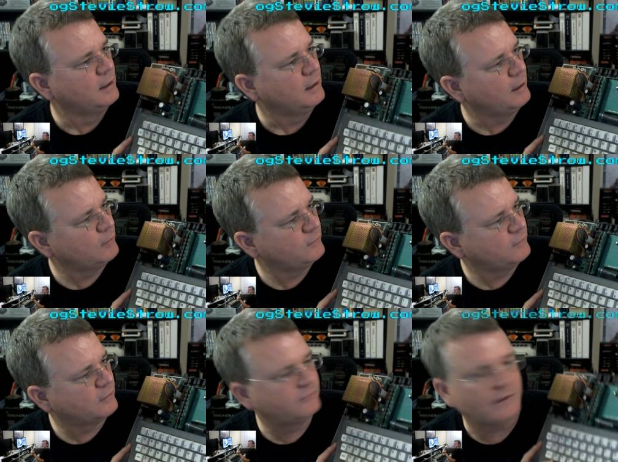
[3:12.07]
it was
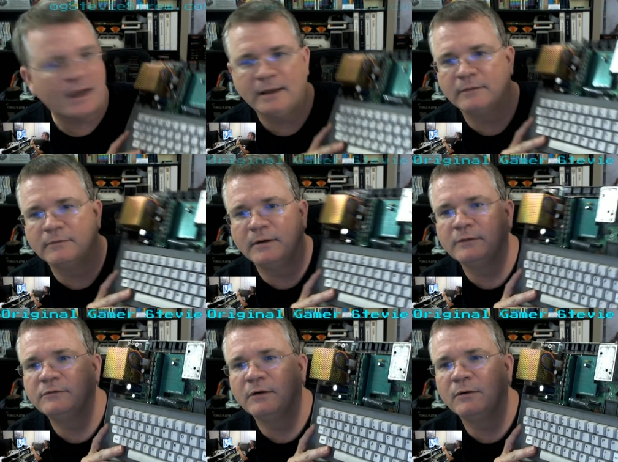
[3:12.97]
in a socket,
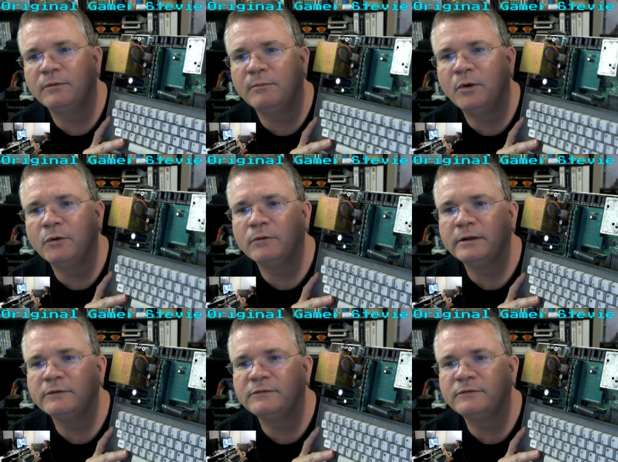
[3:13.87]
right? So the Motorola